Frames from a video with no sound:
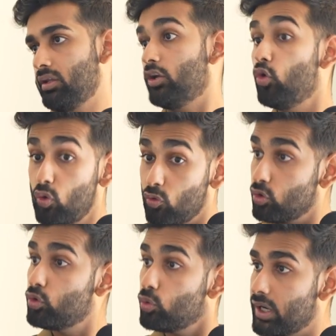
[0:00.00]
They don't
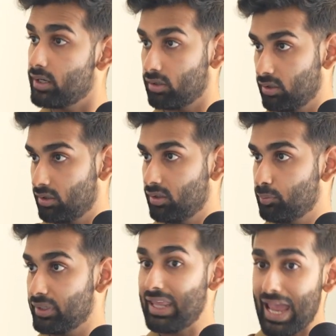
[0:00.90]
want to do it,
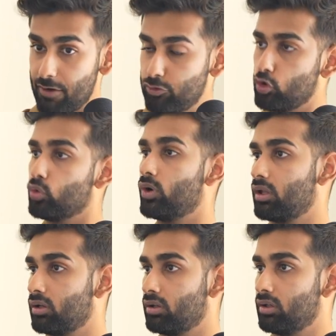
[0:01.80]
but they have to do it.